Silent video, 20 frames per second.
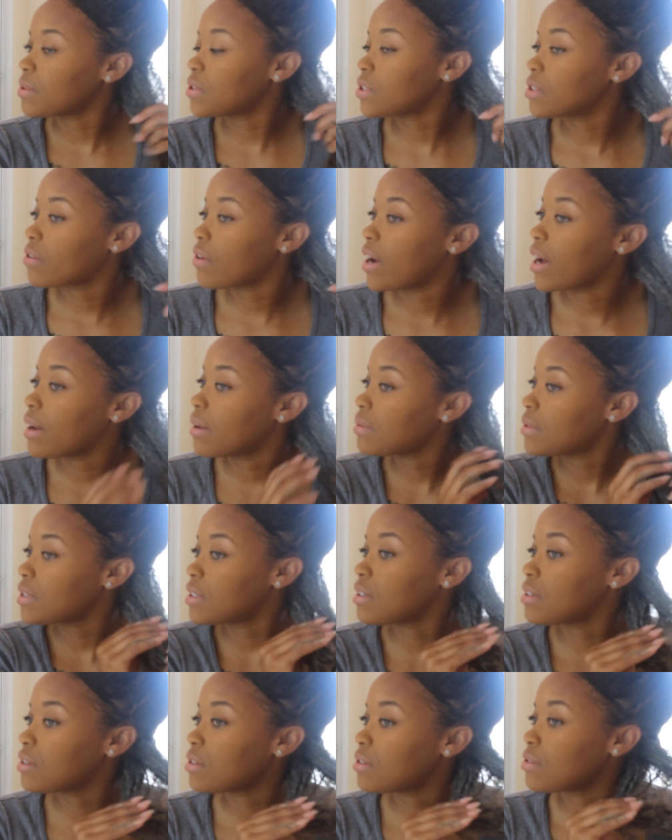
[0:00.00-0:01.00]
prescribed
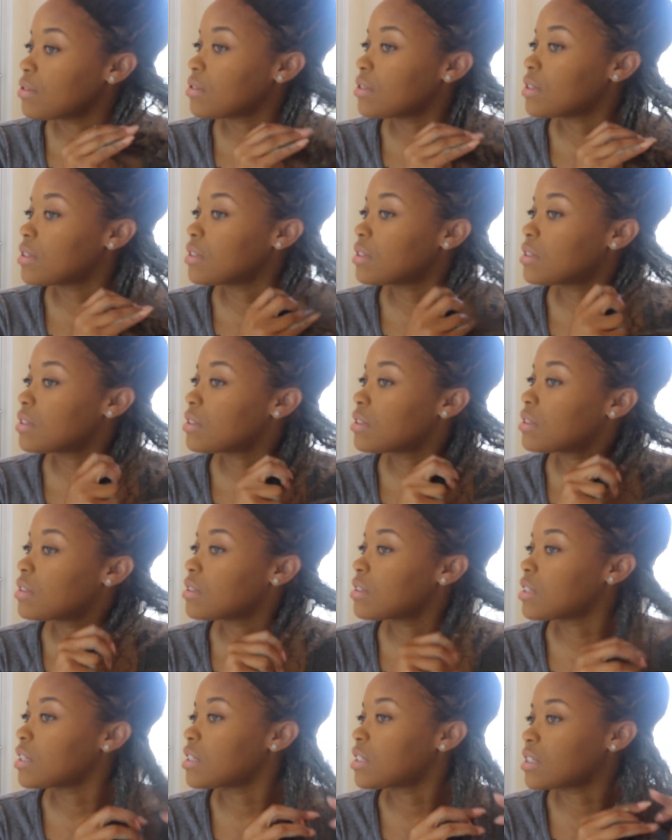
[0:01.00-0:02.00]
to you,
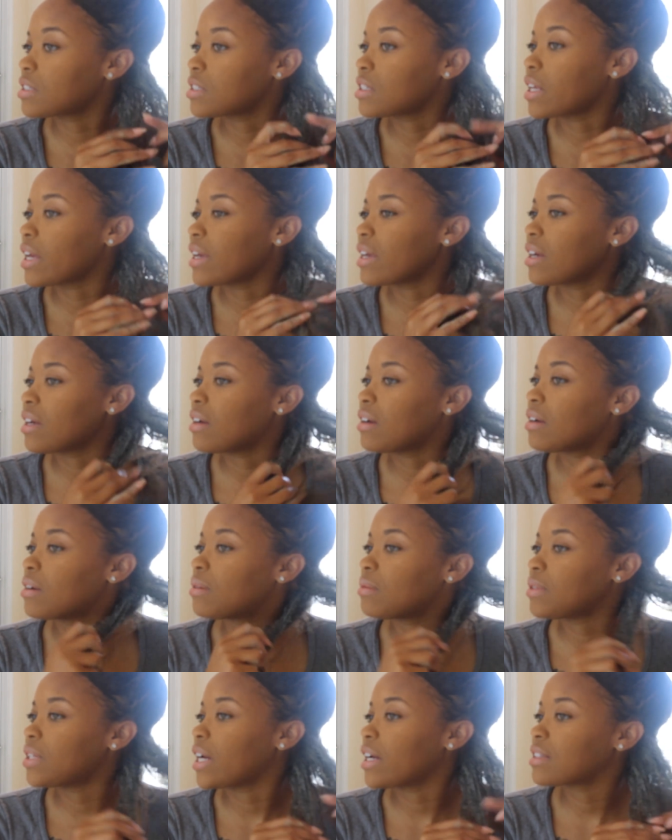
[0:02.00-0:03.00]
such as like
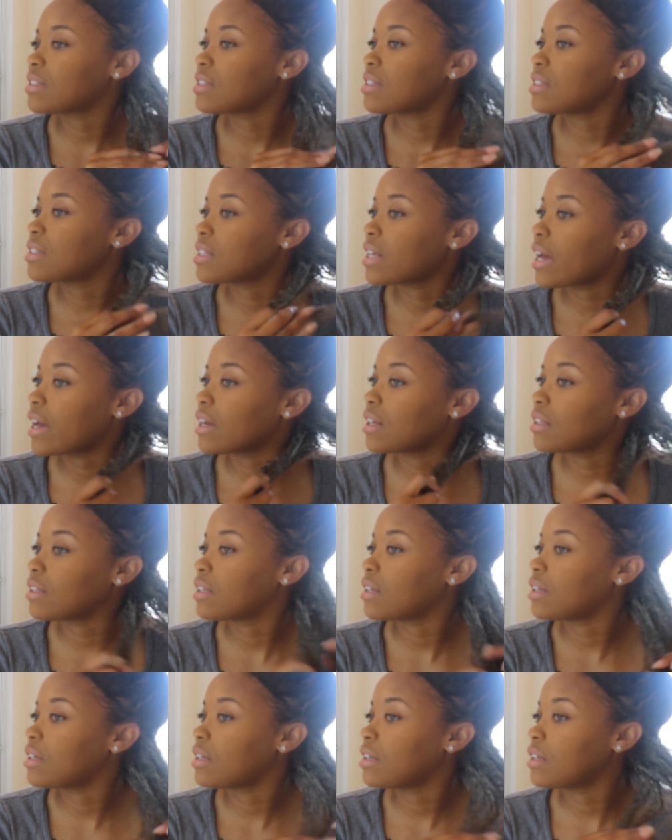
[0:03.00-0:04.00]
um,
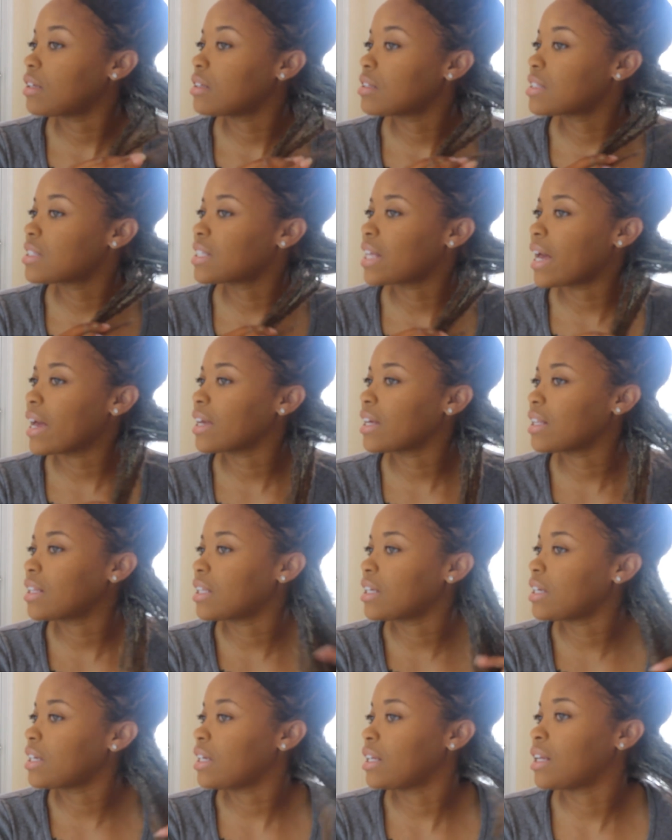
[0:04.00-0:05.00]
doxycycline,
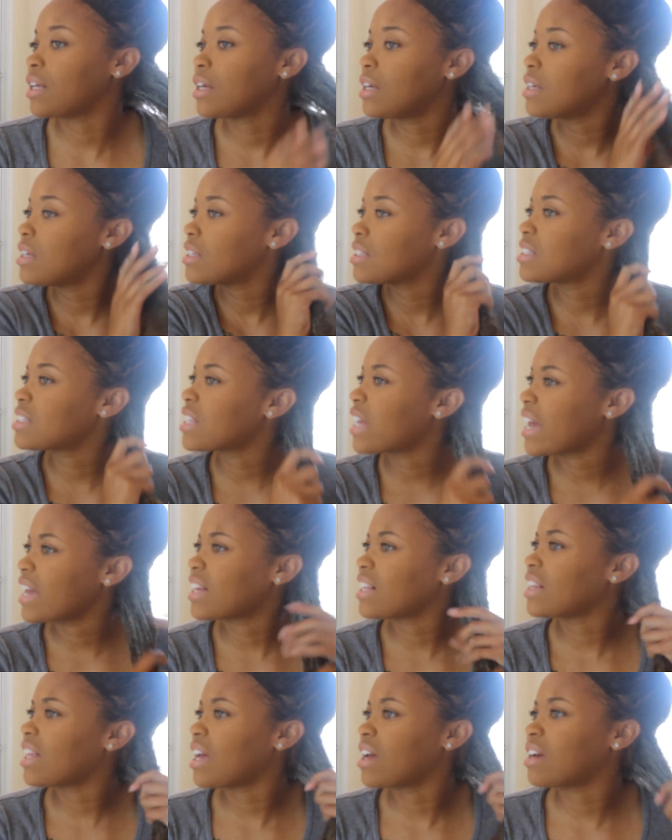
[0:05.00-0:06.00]
cycline,
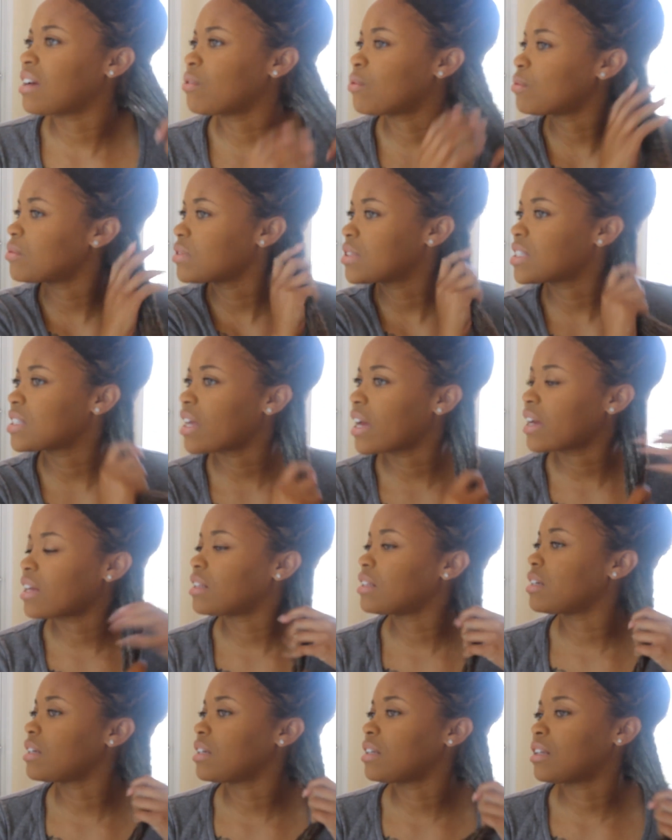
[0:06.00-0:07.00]
cyclone,
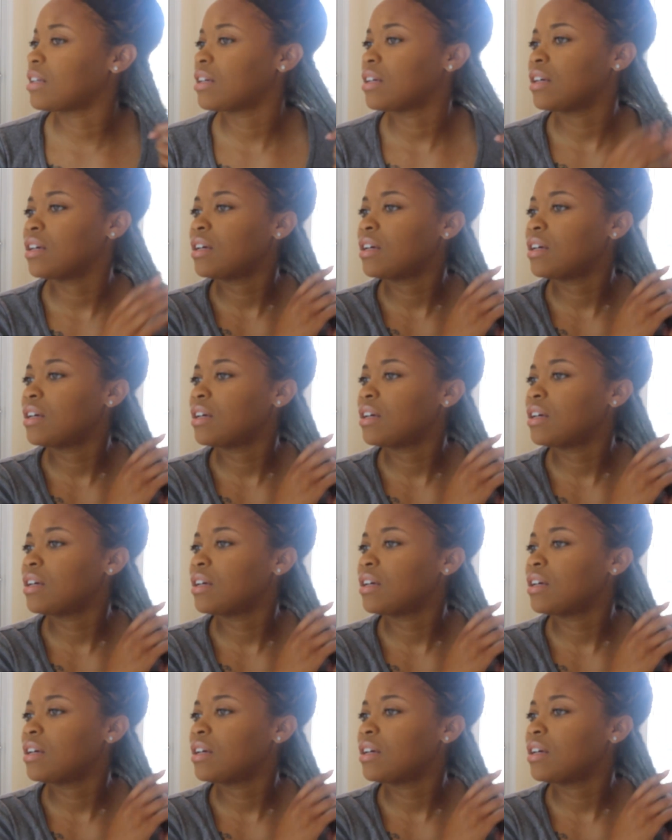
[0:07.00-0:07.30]
cycline,